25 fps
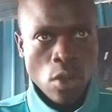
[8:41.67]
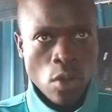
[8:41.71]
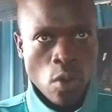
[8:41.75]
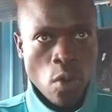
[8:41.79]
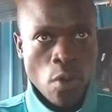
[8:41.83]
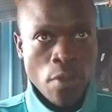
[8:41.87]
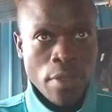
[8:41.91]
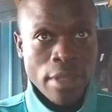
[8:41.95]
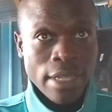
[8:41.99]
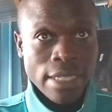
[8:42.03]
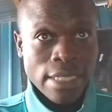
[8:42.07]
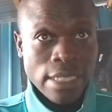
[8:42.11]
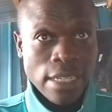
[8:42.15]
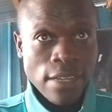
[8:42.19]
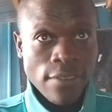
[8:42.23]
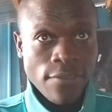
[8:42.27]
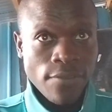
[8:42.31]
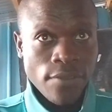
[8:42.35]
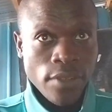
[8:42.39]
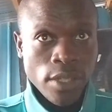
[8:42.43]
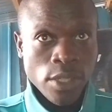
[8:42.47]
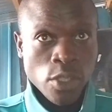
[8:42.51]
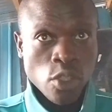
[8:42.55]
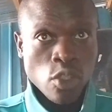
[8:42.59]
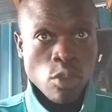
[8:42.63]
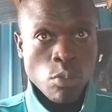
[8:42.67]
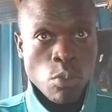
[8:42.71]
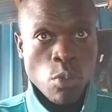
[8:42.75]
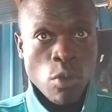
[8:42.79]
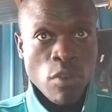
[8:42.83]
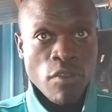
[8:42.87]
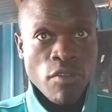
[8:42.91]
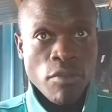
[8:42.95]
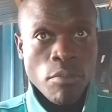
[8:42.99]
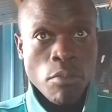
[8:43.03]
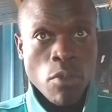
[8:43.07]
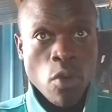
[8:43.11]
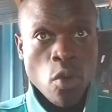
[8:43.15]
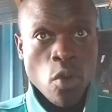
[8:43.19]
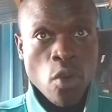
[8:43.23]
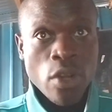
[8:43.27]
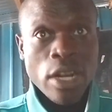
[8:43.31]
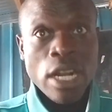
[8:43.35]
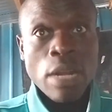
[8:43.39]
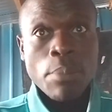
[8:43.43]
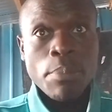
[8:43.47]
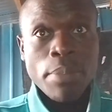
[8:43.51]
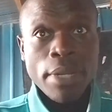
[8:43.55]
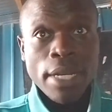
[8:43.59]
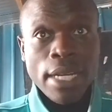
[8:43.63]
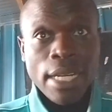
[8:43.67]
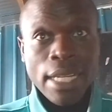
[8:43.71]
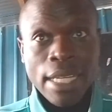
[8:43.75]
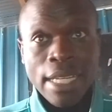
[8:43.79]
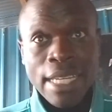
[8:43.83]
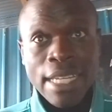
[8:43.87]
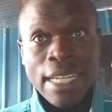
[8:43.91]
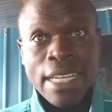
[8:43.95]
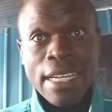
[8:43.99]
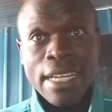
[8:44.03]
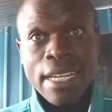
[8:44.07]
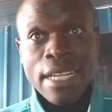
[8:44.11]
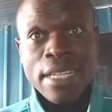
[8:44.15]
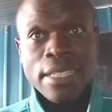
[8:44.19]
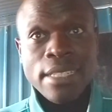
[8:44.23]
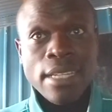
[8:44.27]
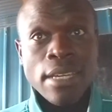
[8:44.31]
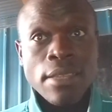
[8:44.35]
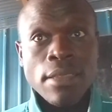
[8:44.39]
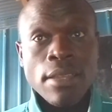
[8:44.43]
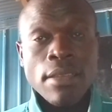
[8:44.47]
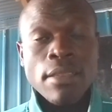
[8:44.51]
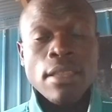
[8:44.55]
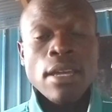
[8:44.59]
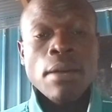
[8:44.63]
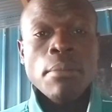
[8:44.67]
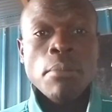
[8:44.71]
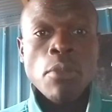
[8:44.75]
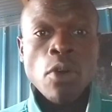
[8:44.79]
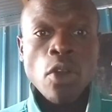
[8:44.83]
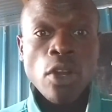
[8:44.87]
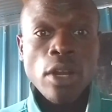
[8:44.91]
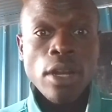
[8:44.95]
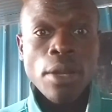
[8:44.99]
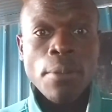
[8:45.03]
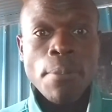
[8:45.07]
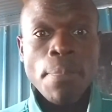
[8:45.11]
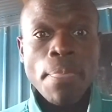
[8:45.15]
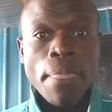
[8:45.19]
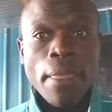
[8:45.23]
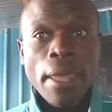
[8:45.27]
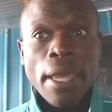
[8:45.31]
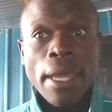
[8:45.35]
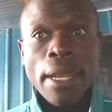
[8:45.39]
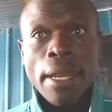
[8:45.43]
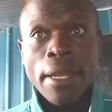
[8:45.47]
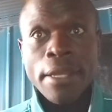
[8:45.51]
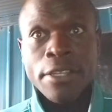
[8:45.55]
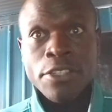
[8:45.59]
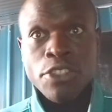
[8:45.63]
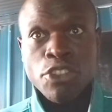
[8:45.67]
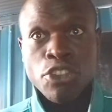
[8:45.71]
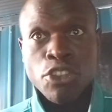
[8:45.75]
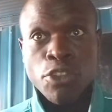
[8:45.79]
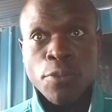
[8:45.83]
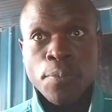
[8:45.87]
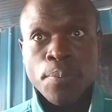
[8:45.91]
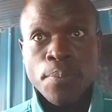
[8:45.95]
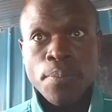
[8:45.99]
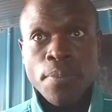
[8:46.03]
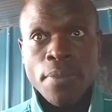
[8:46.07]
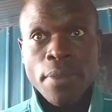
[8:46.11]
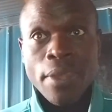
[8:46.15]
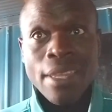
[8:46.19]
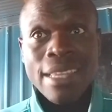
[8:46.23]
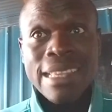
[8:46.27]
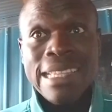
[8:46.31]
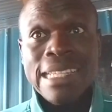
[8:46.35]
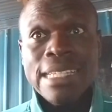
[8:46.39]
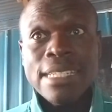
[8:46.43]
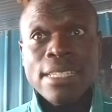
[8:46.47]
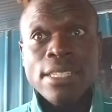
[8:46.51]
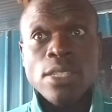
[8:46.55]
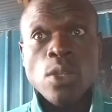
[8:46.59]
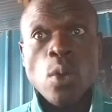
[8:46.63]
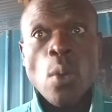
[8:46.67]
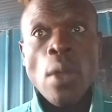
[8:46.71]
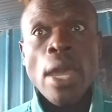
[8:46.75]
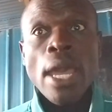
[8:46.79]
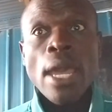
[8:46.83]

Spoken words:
on the surface to move more rapidly, increasing the thermal energy. This is